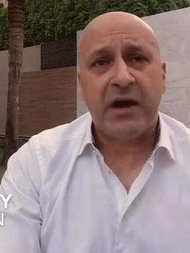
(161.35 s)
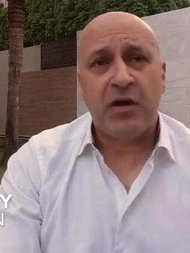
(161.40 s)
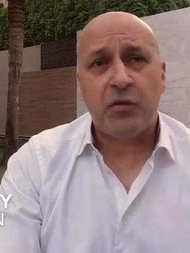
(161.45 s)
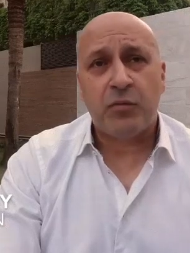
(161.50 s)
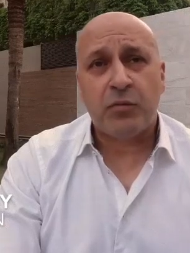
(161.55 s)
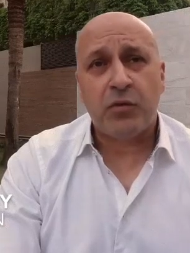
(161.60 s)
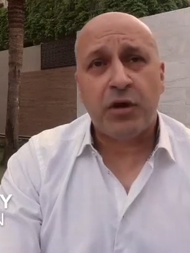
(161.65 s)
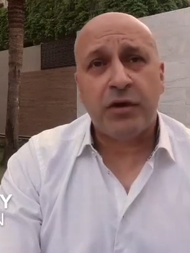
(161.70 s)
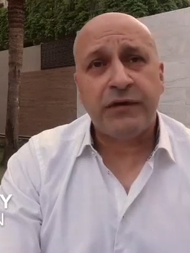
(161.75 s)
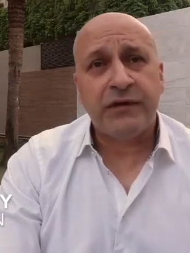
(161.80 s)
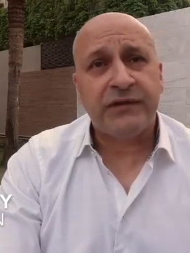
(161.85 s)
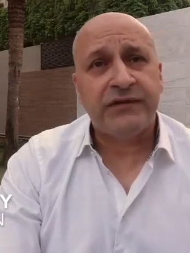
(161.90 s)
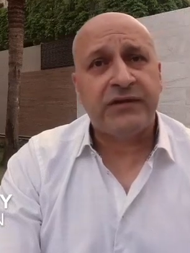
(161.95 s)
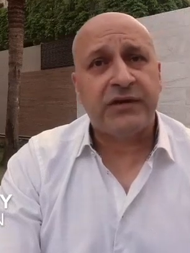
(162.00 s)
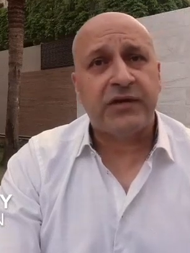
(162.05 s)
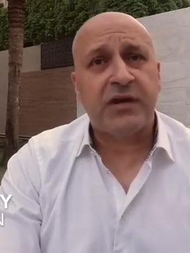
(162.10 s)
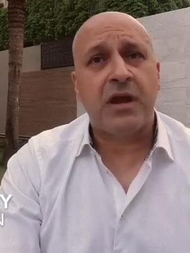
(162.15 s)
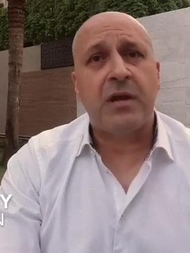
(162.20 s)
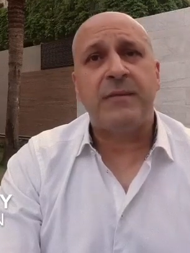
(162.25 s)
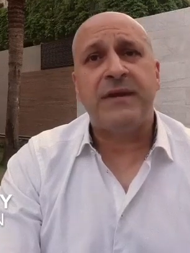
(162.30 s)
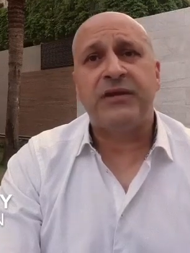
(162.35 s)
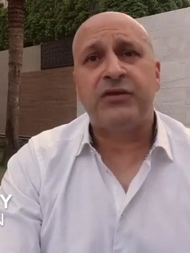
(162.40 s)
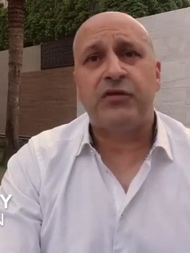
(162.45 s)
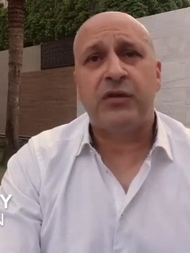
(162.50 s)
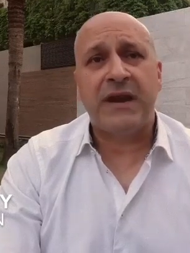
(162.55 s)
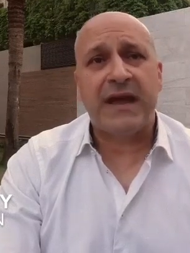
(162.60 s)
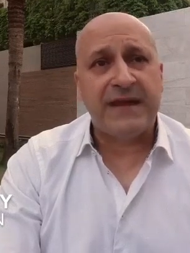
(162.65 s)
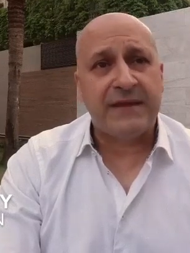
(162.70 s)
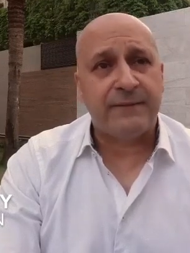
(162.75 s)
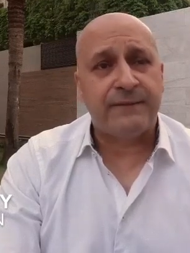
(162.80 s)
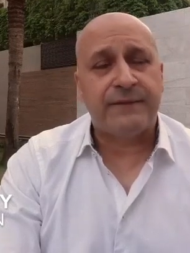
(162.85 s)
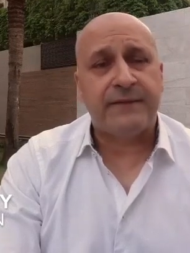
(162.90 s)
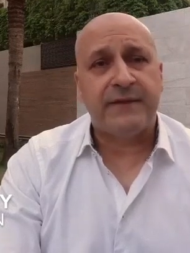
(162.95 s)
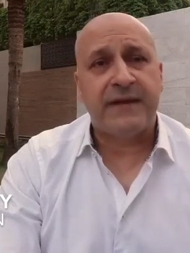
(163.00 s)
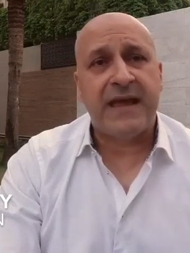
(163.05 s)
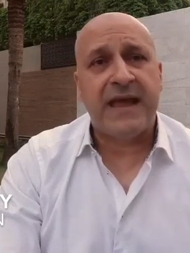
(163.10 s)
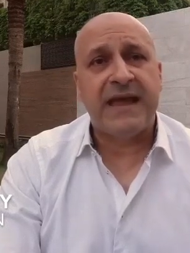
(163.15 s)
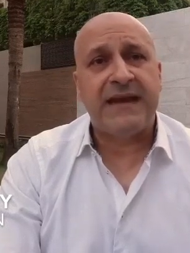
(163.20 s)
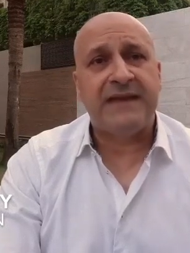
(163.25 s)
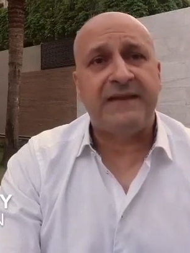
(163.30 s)
Our products are coming to life
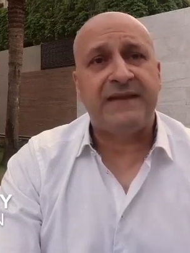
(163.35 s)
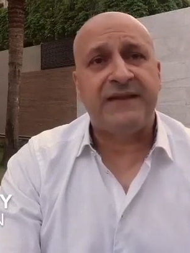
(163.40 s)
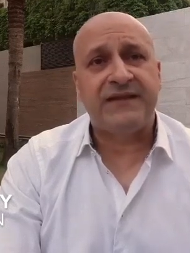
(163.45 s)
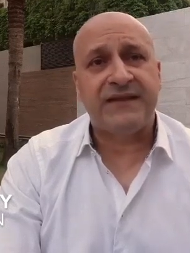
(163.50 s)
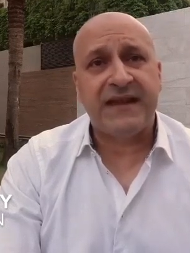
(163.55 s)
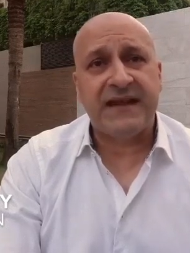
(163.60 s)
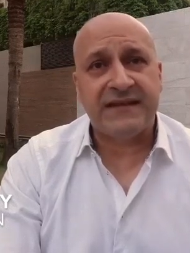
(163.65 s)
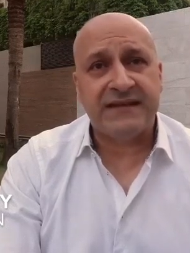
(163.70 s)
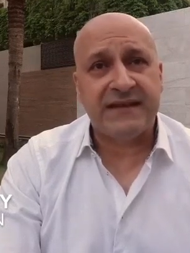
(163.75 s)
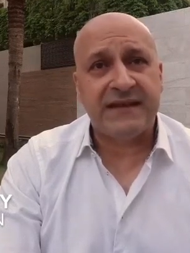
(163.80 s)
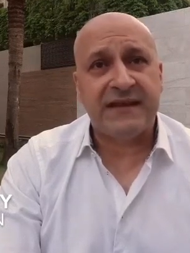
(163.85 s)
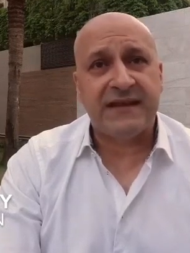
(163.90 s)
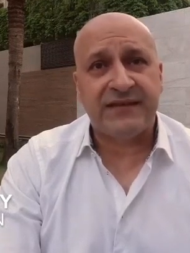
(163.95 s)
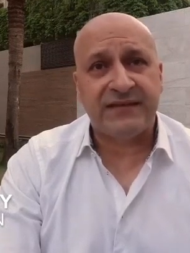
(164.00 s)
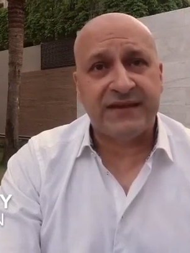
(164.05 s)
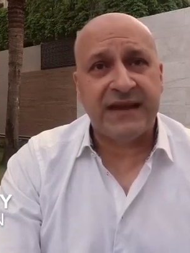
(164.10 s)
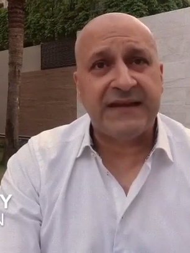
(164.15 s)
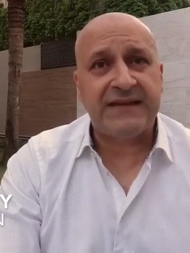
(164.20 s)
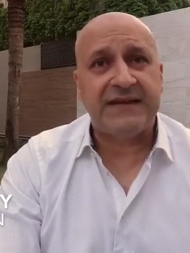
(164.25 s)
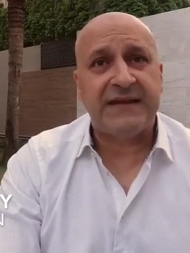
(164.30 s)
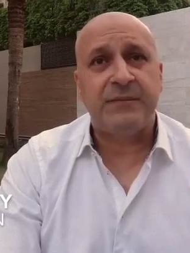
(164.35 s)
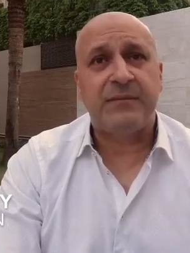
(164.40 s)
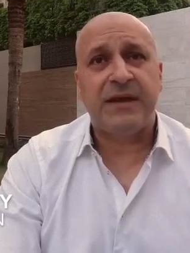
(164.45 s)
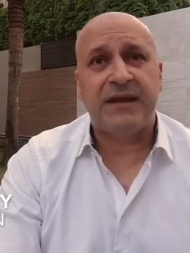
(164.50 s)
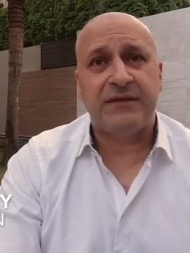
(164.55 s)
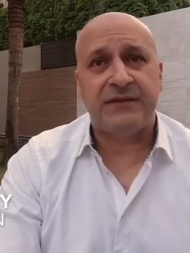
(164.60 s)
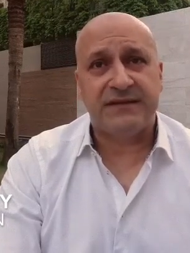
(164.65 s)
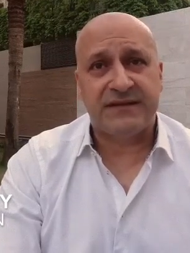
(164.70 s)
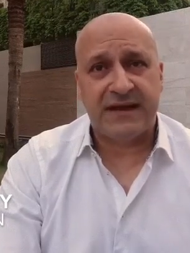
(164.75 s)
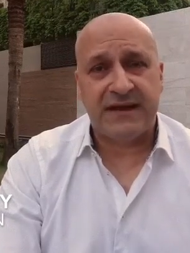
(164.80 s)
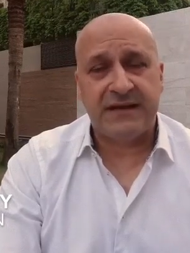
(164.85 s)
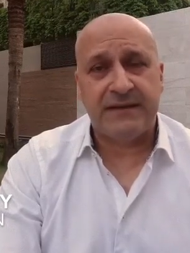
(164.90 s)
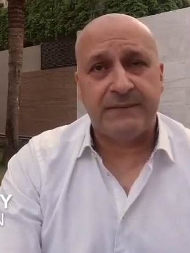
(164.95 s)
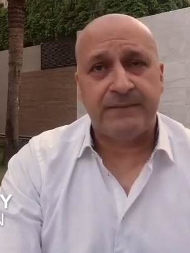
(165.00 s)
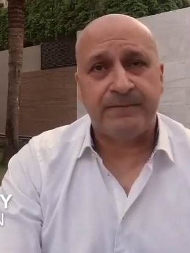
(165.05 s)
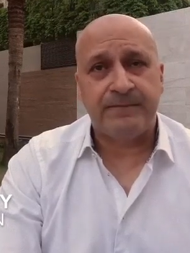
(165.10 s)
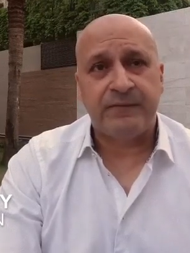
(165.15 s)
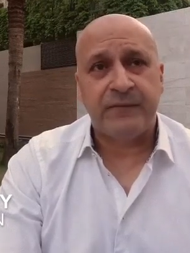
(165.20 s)
and it is getting exciting by the day.